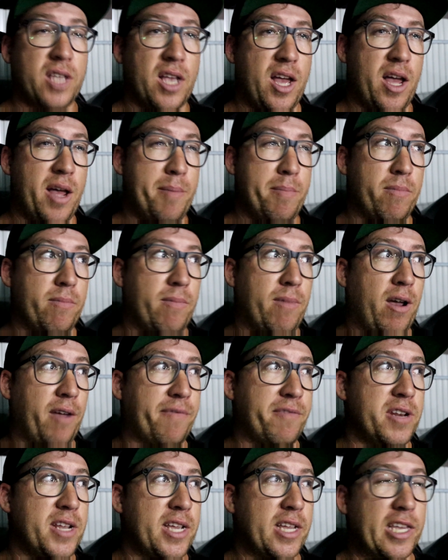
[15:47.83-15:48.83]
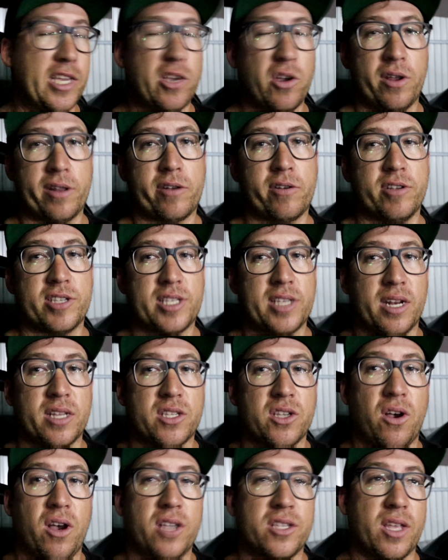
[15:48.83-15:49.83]
I've nearly gone through a set of
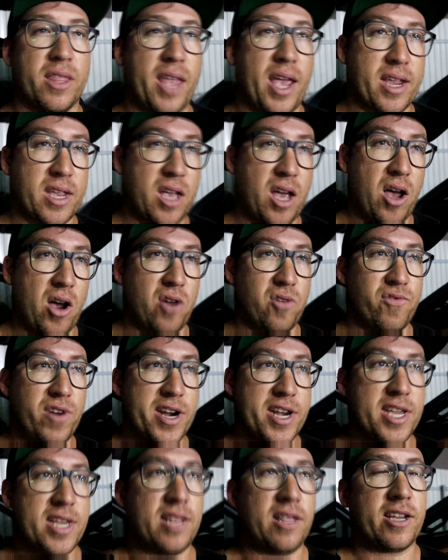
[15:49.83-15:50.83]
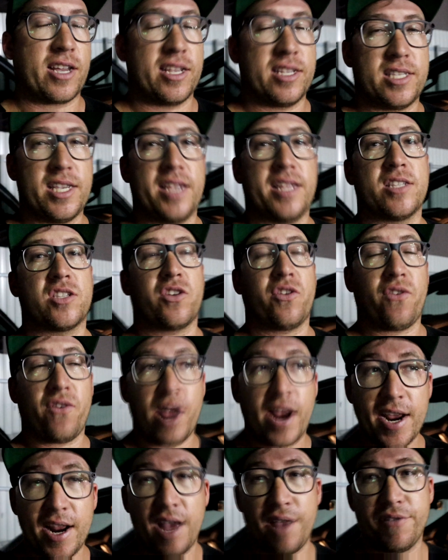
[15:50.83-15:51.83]
tyres on that car already. Like I said, it's
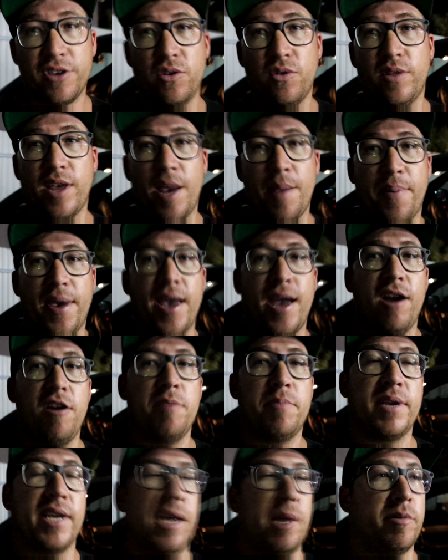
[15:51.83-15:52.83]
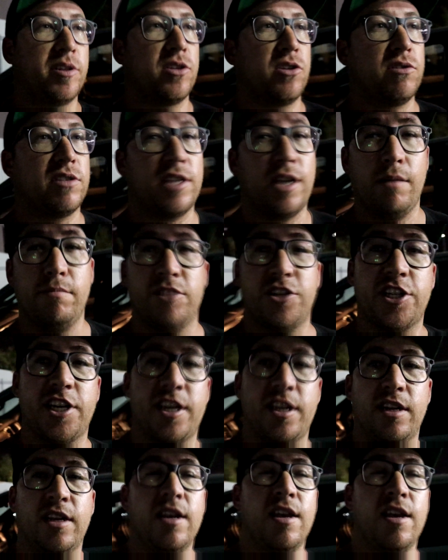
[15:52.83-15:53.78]
great having all that power and being able to do dumb shit,